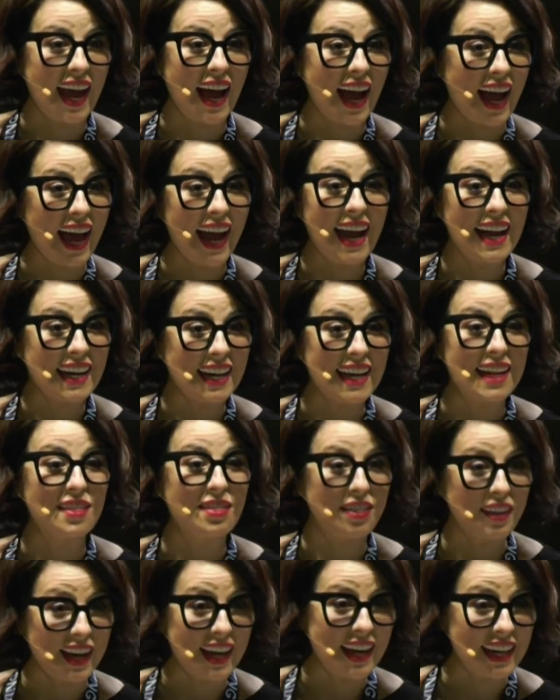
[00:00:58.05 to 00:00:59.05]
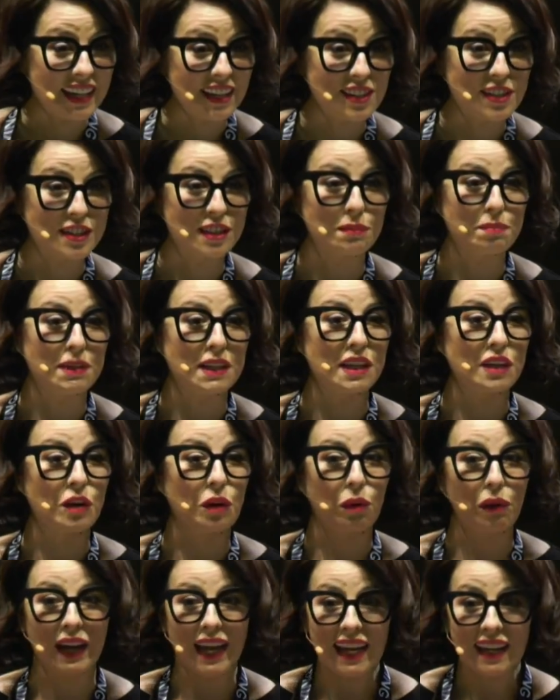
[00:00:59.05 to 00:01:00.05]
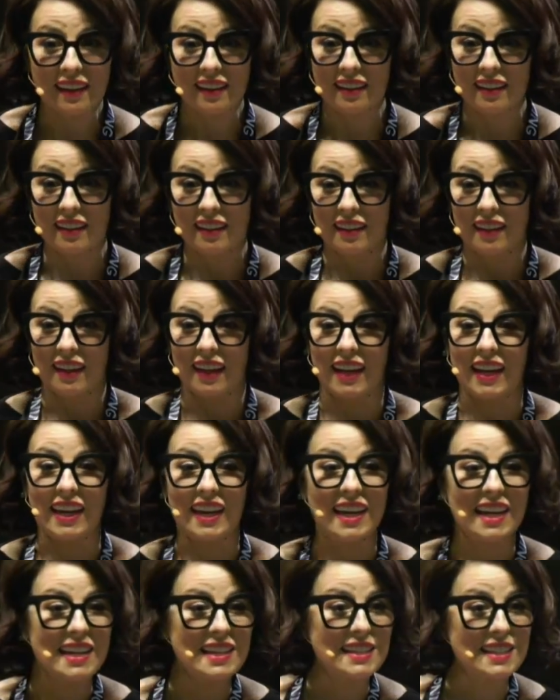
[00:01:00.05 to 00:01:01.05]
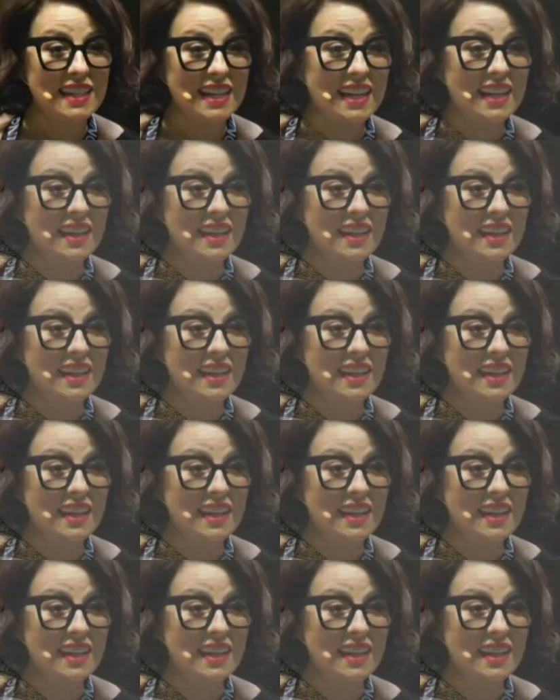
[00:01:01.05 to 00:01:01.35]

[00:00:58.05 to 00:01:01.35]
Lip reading: I need things to be quick, easy,